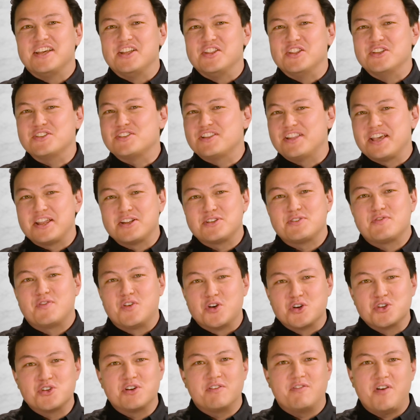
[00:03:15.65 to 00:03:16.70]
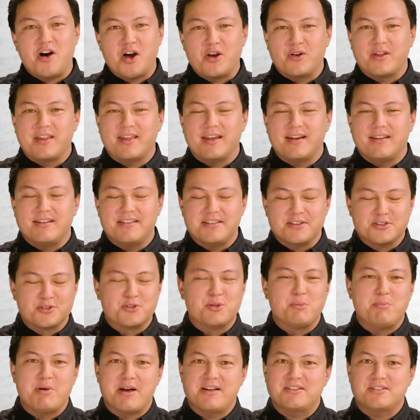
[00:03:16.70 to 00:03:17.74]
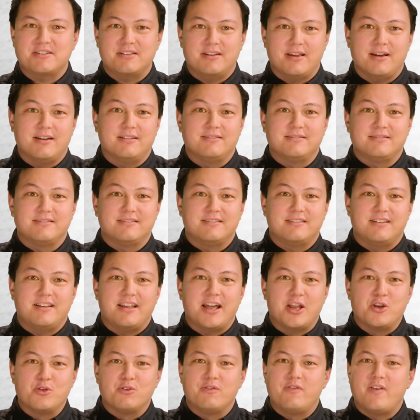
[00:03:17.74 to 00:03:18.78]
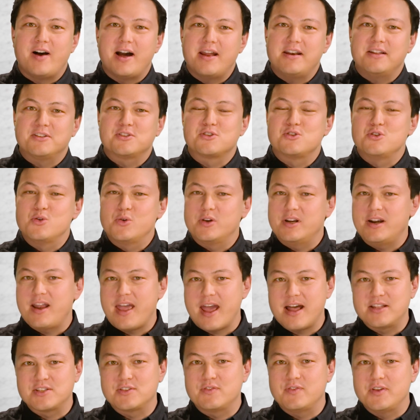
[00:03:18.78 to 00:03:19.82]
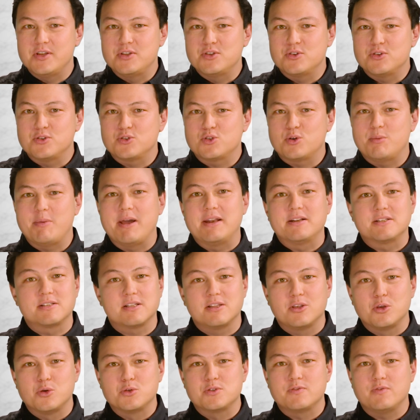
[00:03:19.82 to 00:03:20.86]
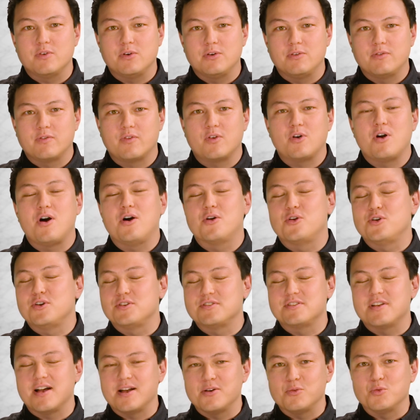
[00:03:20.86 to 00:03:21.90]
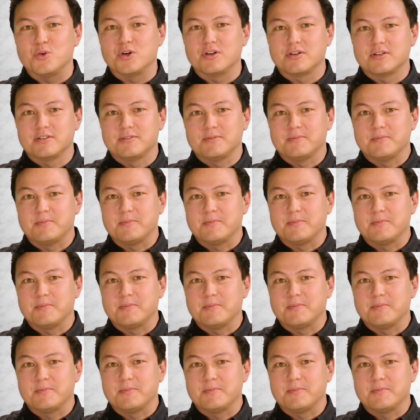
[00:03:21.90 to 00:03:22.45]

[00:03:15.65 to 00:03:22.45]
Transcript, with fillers: This latest version of AutoCAD is the best yet, and you'll find its new and enhanced features tremendously useful for all your design work.